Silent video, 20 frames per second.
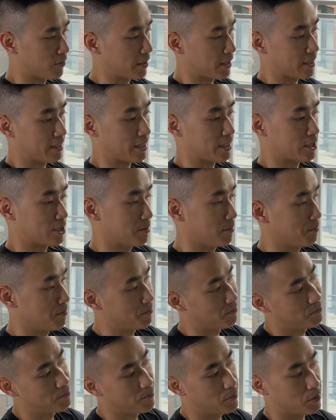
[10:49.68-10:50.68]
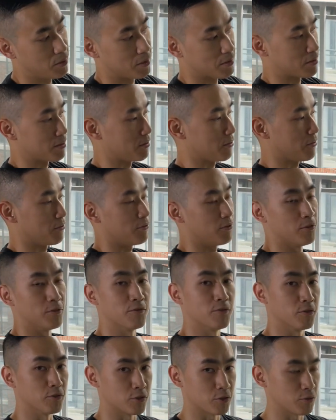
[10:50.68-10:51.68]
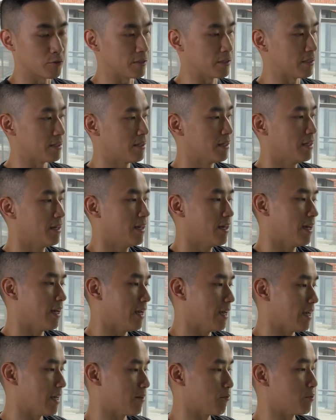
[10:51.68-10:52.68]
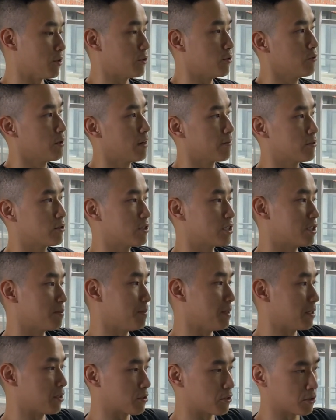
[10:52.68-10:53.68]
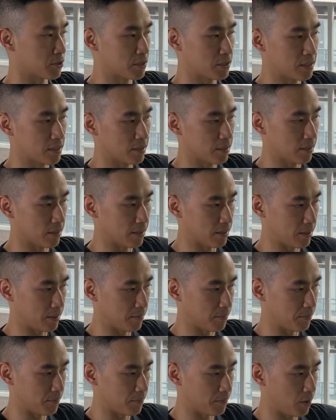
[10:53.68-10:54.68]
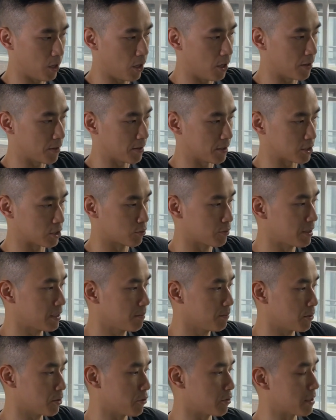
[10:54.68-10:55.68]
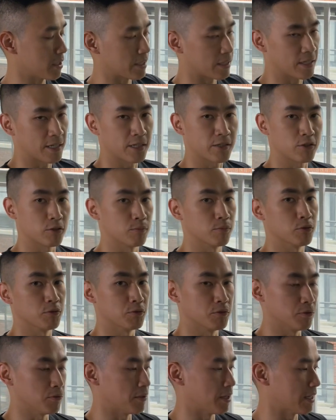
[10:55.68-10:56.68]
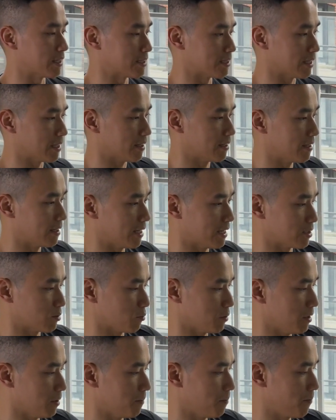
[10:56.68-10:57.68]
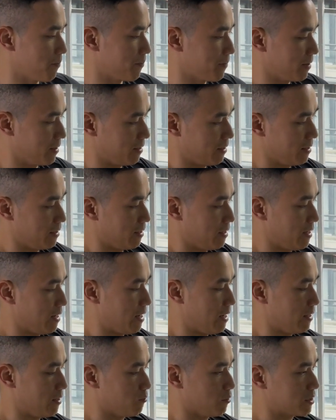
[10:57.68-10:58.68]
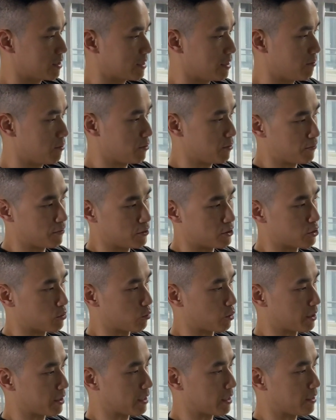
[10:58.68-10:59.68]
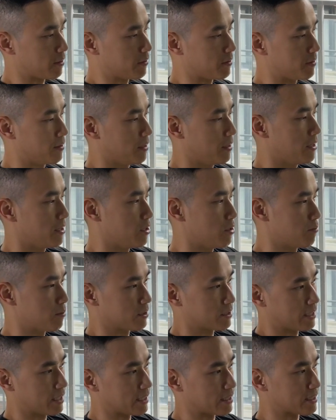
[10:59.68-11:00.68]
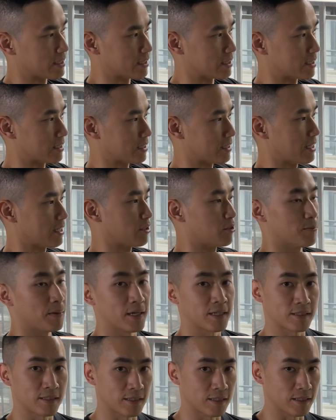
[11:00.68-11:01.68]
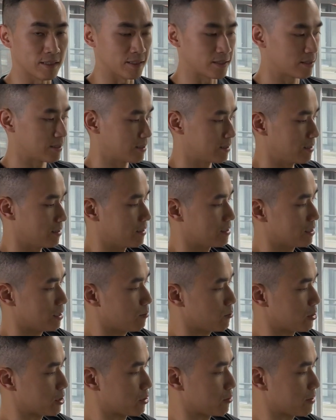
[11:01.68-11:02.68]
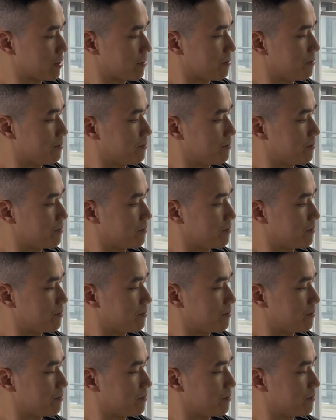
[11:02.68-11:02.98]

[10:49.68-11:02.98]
I can actually pull it to full screen. And we do have speakers on the screen, but you can connect your Bluetooth headset as well. And then once again, when you finish your workout, you press exit, it's going to take you back to this summary screen.